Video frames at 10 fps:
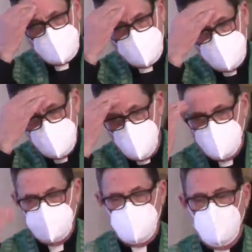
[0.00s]
as we
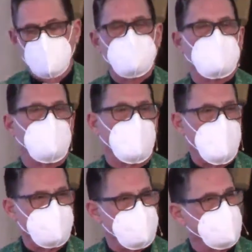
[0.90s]
know it may well be
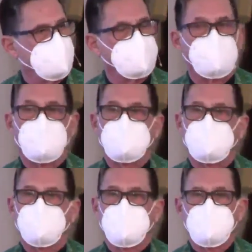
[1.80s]
collapsing before our
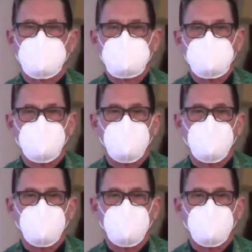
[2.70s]
very eyes.